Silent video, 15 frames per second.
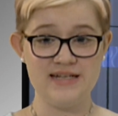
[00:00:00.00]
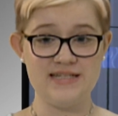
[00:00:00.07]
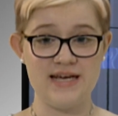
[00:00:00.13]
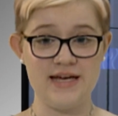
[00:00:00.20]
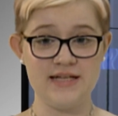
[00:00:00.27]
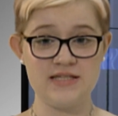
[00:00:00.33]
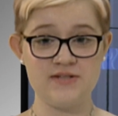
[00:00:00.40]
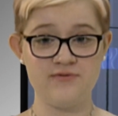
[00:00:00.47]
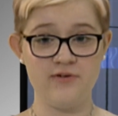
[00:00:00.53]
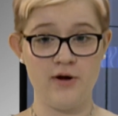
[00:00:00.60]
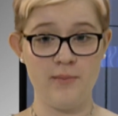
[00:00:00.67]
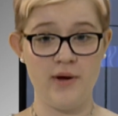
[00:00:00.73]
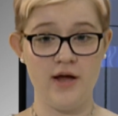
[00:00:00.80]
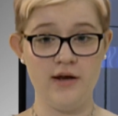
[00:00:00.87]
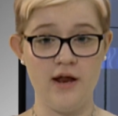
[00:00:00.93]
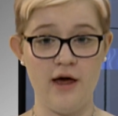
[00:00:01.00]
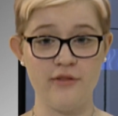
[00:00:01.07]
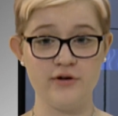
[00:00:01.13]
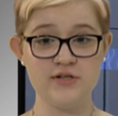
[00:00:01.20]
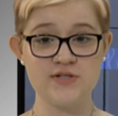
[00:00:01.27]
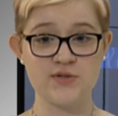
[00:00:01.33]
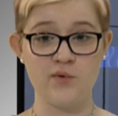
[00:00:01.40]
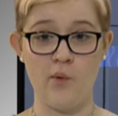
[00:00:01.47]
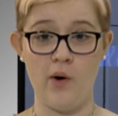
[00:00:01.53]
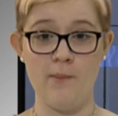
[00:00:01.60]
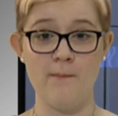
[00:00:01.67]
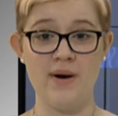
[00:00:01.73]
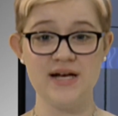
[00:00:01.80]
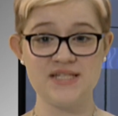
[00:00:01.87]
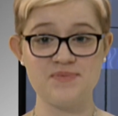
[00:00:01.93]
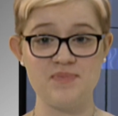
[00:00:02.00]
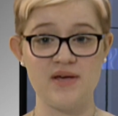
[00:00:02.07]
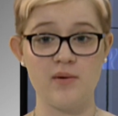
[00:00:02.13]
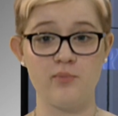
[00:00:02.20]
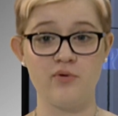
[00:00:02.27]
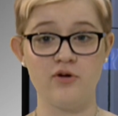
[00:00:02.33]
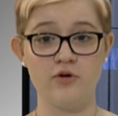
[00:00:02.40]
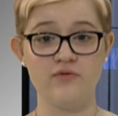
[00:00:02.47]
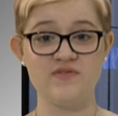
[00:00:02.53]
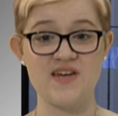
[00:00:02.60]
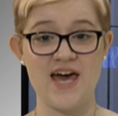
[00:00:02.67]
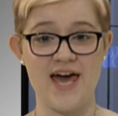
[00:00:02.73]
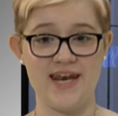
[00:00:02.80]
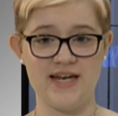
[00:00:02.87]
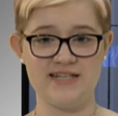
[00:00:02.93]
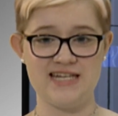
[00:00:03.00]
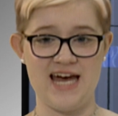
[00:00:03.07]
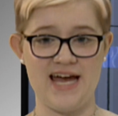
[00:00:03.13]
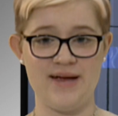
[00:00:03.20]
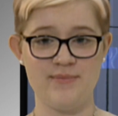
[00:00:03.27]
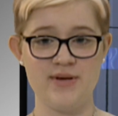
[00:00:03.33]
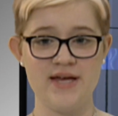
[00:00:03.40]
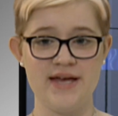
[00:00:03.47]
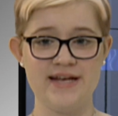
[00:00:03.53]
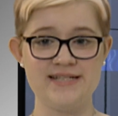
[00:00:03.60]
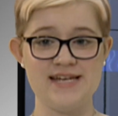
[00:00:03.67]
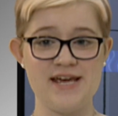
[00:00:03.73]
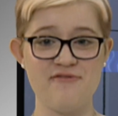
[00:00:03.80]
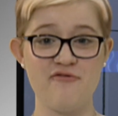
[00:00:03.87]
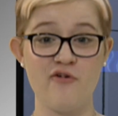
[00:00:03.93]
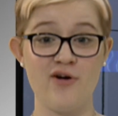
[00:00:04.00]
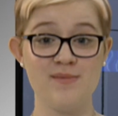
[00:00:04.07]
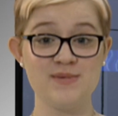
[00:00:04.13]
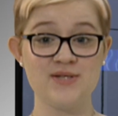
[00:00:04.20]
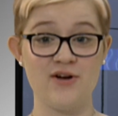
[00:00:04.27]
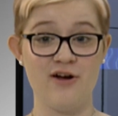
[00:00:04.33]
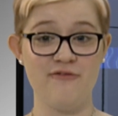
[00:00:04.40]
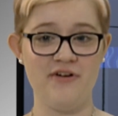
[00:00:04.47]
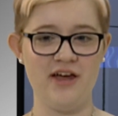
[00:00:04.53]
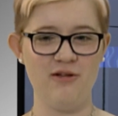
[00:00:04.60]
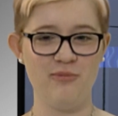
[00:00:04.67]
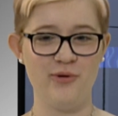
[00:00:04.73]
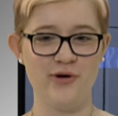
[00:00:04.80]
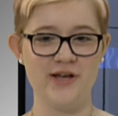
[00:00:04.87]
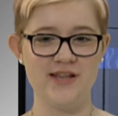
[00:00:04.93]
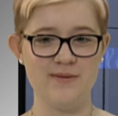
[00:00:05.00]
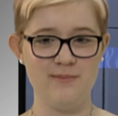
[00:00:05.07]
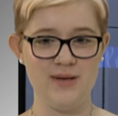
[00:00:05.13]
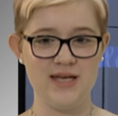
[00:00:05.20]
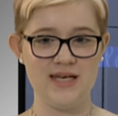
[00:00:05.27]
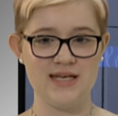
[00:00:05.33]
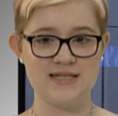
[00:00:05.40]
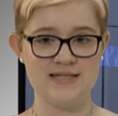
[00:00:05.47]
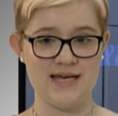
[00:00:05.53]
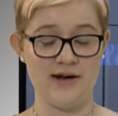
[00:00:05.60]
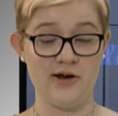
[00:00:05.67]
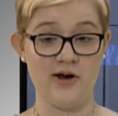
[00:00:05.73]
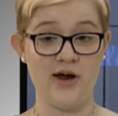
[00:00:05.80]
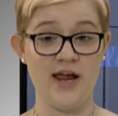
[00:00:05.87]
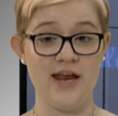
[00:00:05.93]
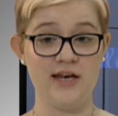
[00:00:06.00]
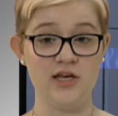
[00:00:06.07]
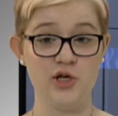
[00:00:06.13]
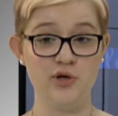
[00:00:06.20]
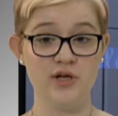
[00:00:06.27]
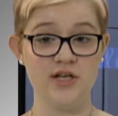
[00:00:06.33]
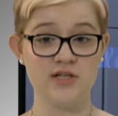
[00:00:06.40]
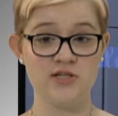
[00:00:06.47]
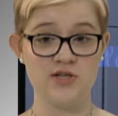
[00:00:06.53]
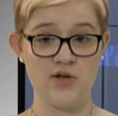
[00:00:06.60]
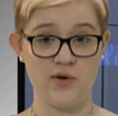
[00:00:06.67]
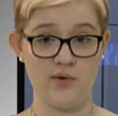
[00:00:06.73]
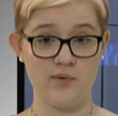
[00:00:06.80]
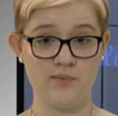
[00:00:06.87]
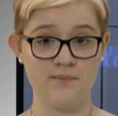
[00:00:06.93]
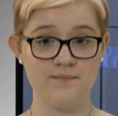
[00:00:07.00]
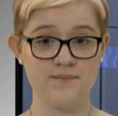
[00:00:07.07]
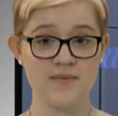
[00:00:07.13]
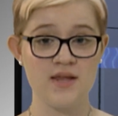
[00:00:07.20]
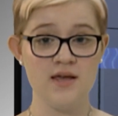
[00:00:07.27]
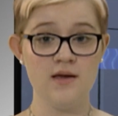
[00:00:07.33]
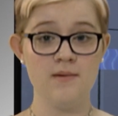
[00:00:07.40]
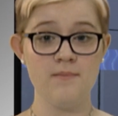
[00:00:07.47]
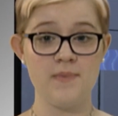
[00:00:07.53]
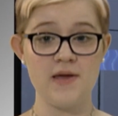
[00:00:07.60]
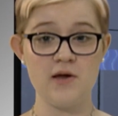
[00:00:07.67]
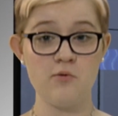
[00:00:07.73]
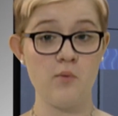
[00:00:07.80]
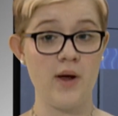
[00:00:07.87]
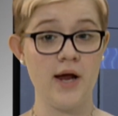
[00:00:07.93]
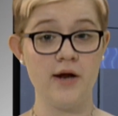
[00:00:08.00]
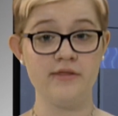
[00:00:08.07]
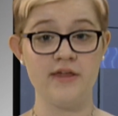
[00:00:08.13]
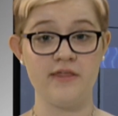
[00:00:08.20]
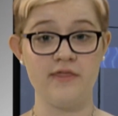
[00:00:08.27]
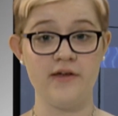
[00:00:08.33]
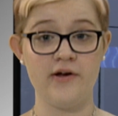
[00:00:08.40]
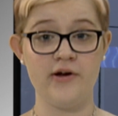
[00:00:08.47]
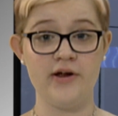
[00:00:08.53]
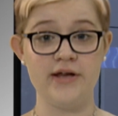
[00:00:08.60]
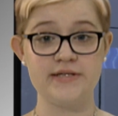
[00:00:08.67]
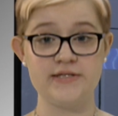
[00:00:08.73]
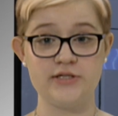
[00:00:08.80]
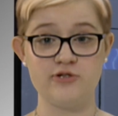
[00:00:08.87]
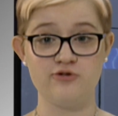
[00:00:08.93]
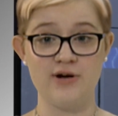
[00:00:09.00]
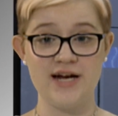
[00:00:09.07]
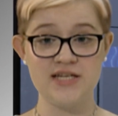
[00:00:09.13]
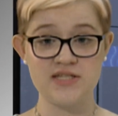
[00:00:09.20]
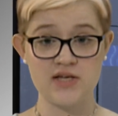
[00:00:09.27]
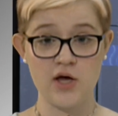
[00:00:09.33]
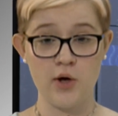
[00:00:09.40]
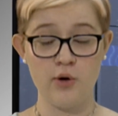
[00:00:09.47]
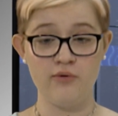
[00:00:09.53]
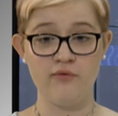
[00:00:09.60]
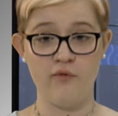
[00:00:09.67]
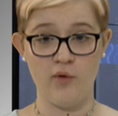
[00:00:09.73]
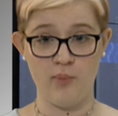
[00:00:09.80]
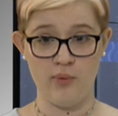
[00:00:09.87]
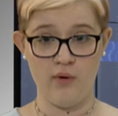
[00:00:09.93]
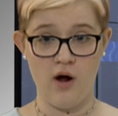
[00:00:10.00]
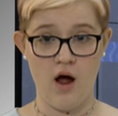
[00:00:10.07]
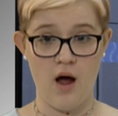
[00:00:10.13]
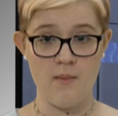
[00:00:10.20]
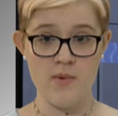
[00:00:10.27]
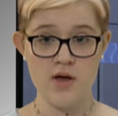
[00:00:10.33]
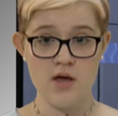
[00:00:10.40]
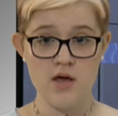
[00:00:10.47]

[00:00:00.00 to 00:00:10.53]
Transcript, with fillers: Dates from another school must be approved ahead of time. Date forms are available in the Media Center in Unit 2. Be aware that there is a dress code for prom,